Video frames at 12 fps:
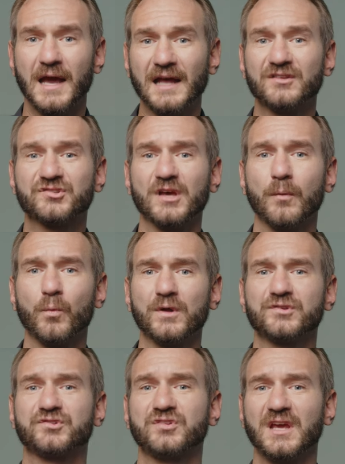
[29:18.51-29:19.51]
and
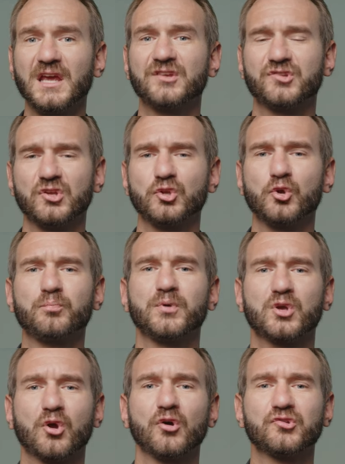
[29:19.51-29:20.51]
someone's teasing you
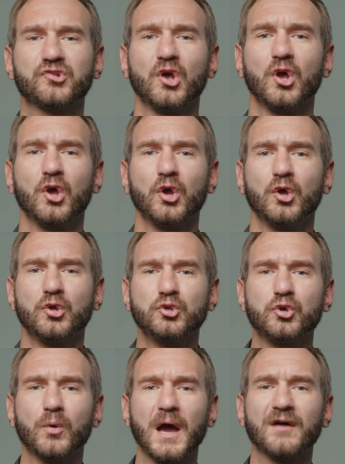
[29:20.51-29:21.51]
because
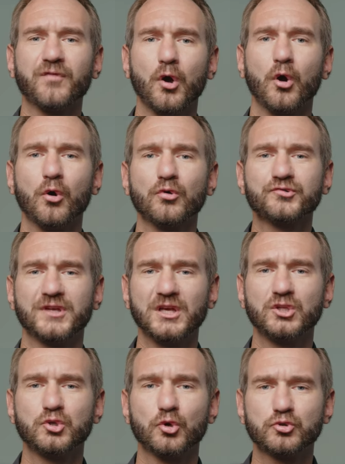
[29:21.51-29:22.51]
you have holes
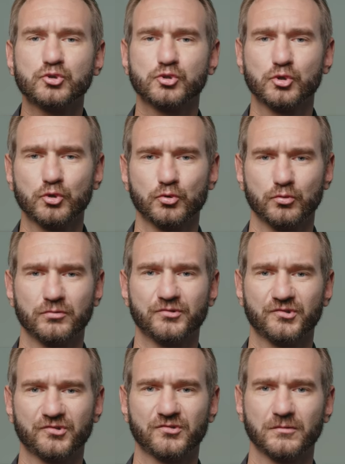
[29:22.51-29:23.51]
in your
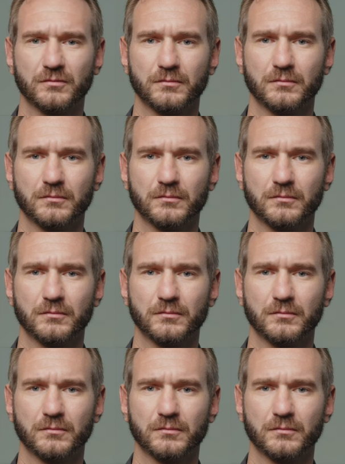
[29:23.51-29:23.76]
shoes.